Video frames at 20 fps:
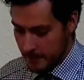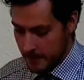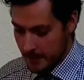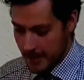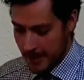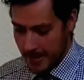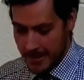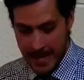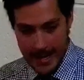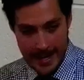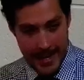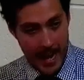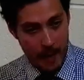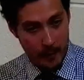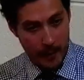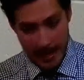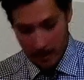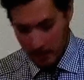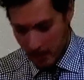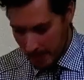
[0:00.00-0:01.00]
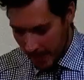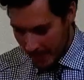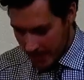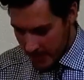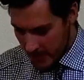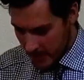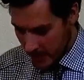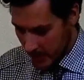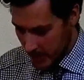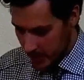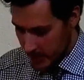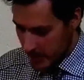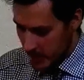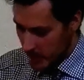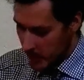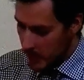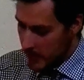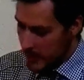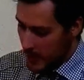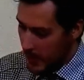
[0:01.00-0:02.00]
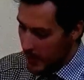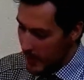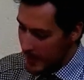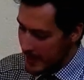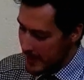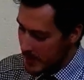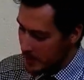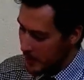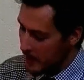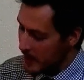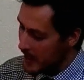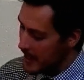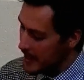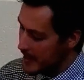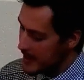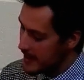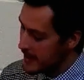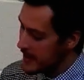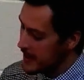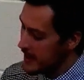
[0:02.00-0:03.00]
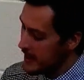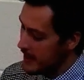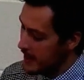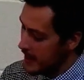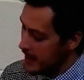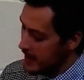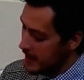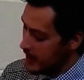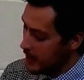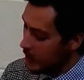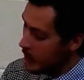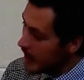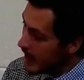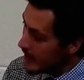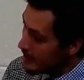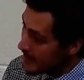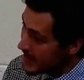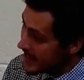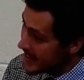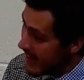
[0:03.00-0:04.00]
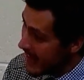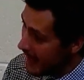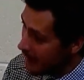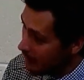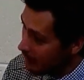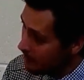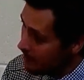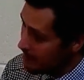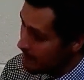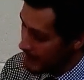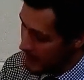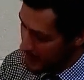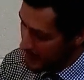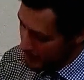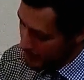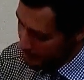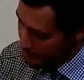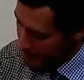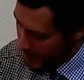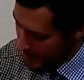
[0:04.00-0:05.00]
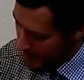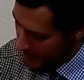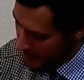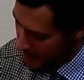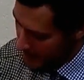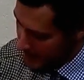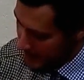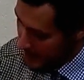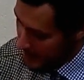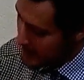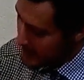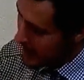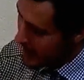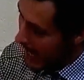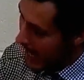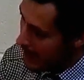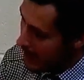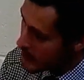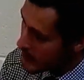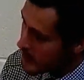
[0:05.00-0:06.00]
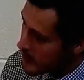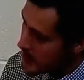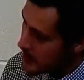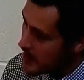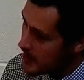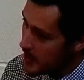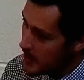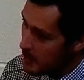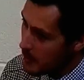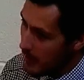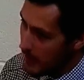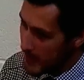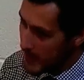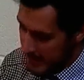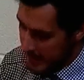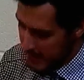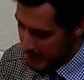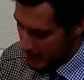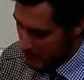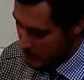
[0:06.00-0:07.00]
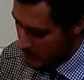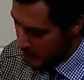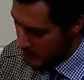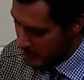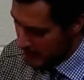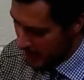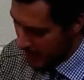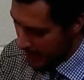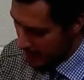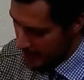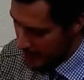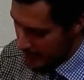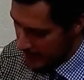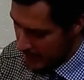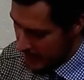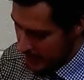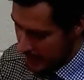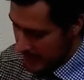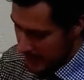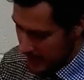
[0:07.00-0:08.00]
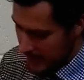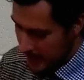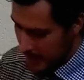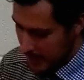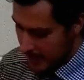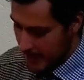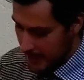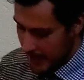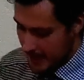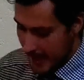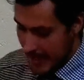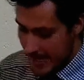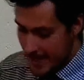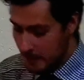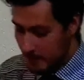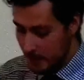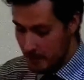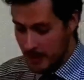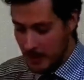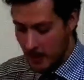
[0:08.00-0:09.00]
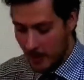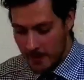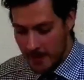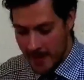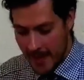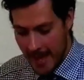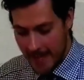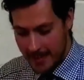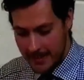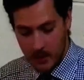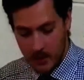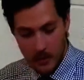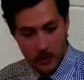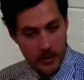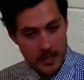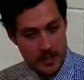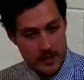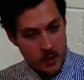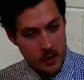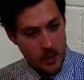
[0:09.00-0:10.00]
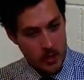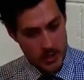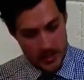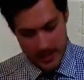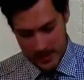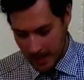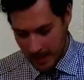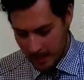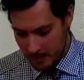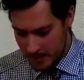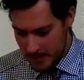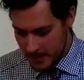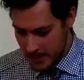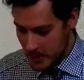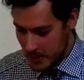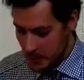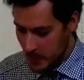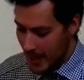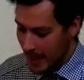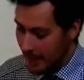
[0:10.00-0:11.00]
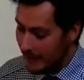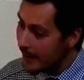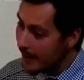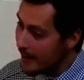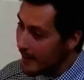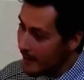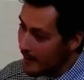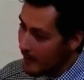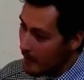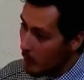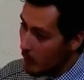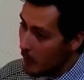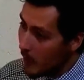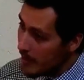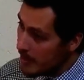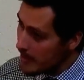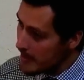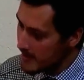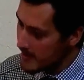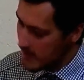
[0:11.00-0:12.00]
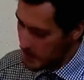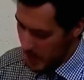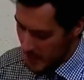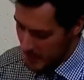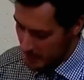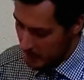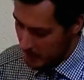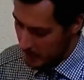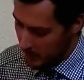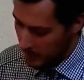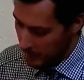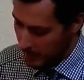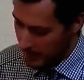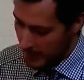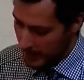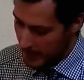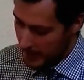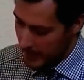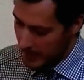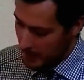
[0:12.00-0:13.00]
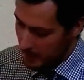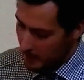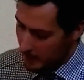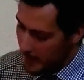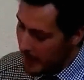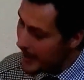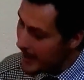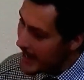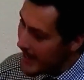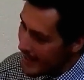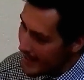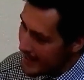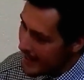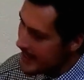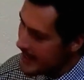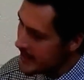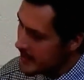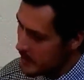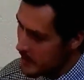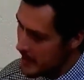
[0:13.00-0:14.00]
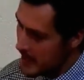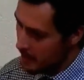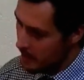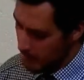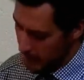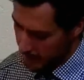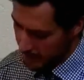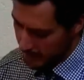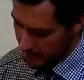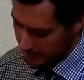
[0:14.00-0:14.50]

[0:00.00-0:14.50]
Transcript: And yet now, here at Pentecost, the Lord's Holy Spirit, the Lord himself, fills the house where the disciples are gathered. And even beyond that, the Lord has not just come to dwell with his people, but in his people.